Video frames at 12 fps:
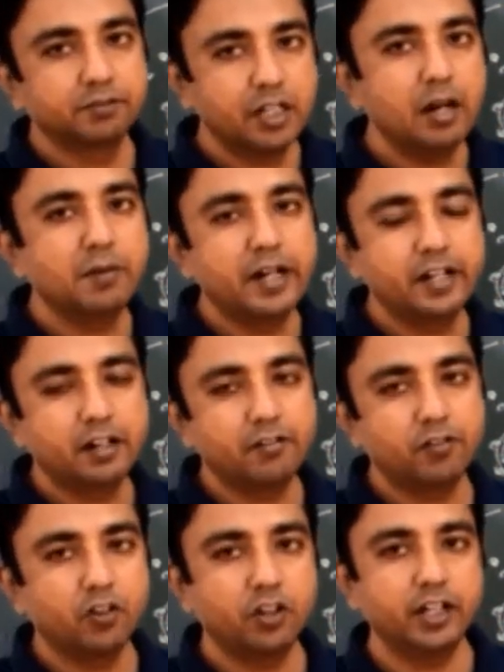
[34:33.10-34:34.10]
gamma
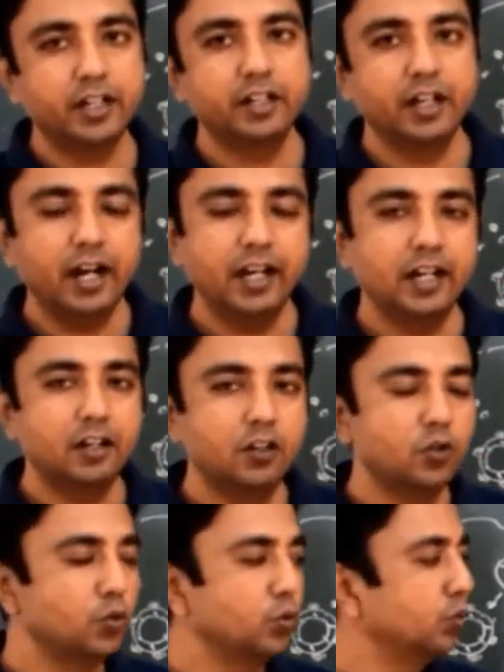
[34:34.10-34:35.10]
interferon and
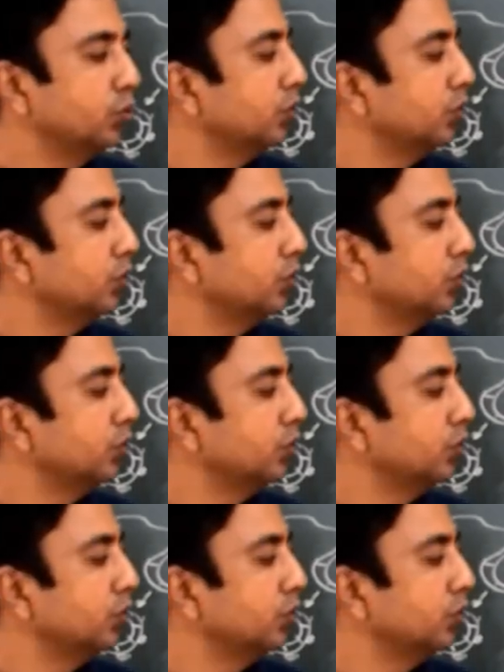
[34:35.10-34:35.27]
IL-2,